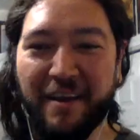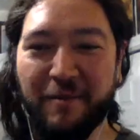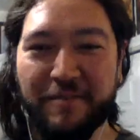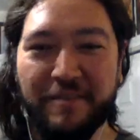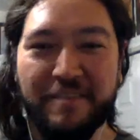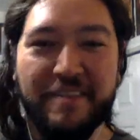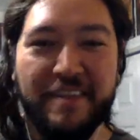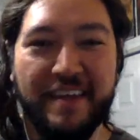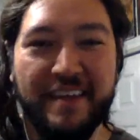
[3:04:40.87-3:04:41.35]
Well,
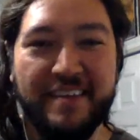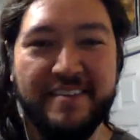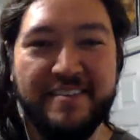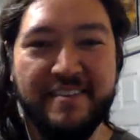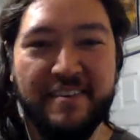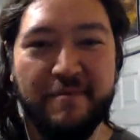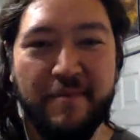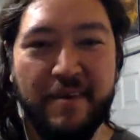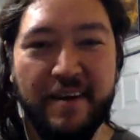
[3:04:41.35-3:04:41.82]
thank you
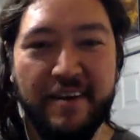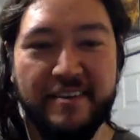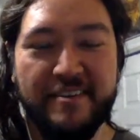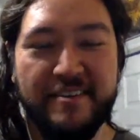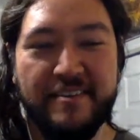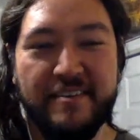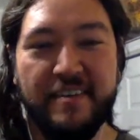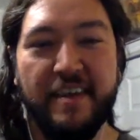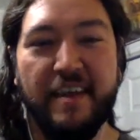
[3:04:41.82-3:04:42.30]
so
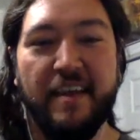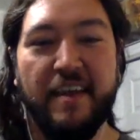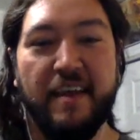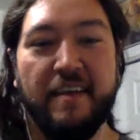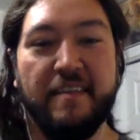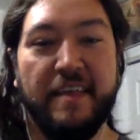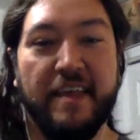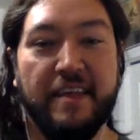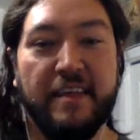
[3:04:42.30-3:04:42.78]
much.
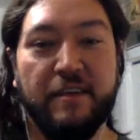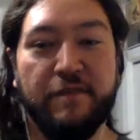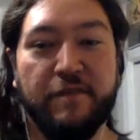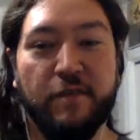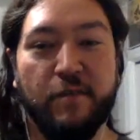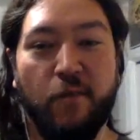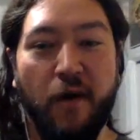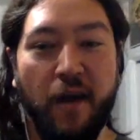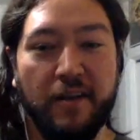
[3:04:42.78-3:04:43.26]
Thank you
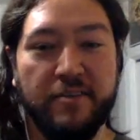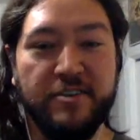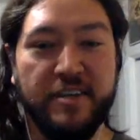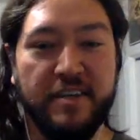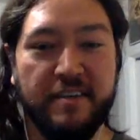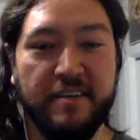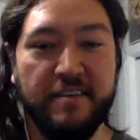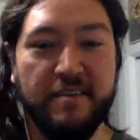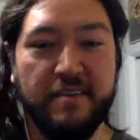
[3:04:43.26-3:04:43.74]
for
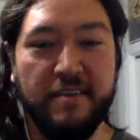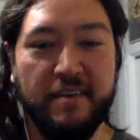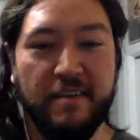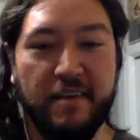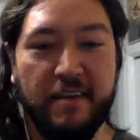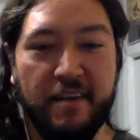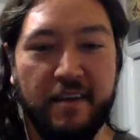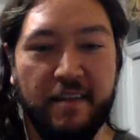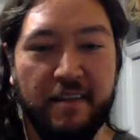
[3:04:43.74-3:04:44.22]
watching.
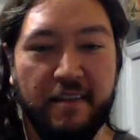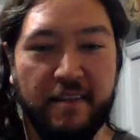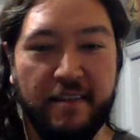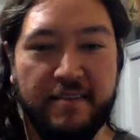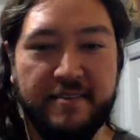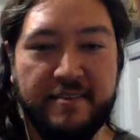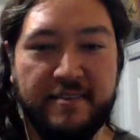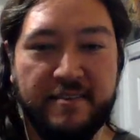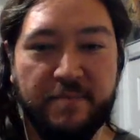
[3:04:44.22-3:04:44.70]

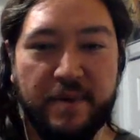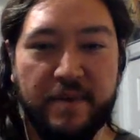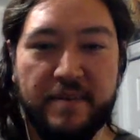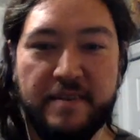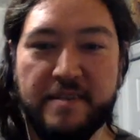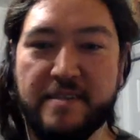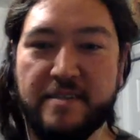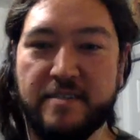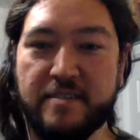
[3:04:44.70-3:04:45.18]
This has been
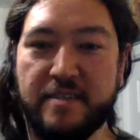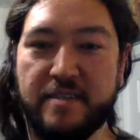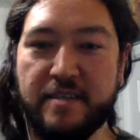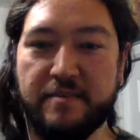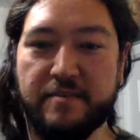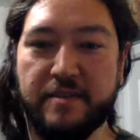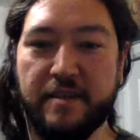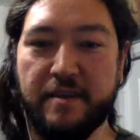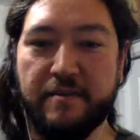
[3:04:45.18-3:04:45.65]
To
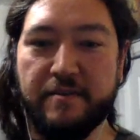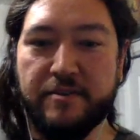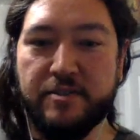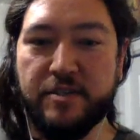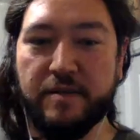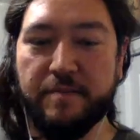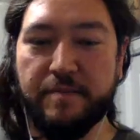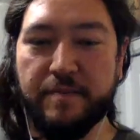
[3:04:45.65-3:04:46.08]
Steal an Airship.